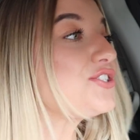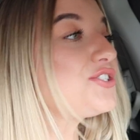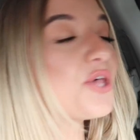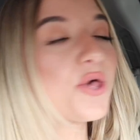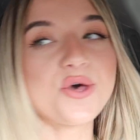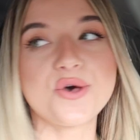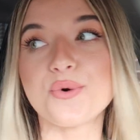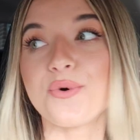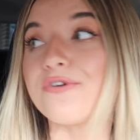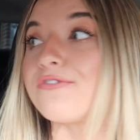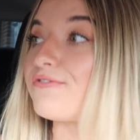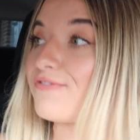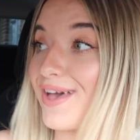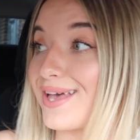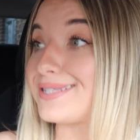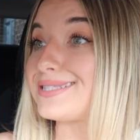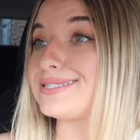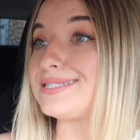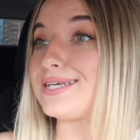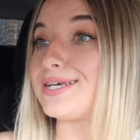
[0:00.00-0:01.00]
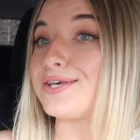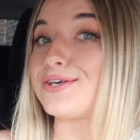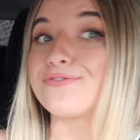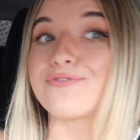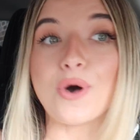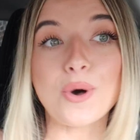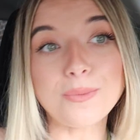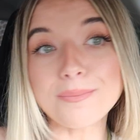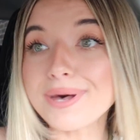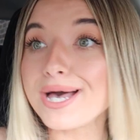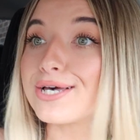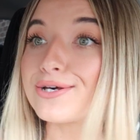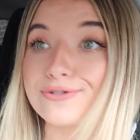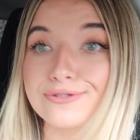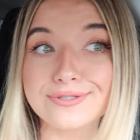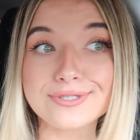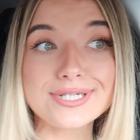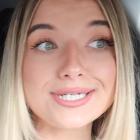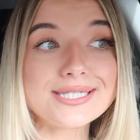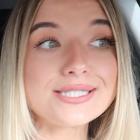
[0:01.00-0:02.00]
So festive. Oh my
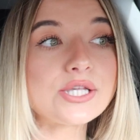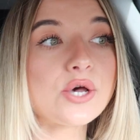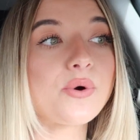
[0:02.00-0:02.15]
goodness.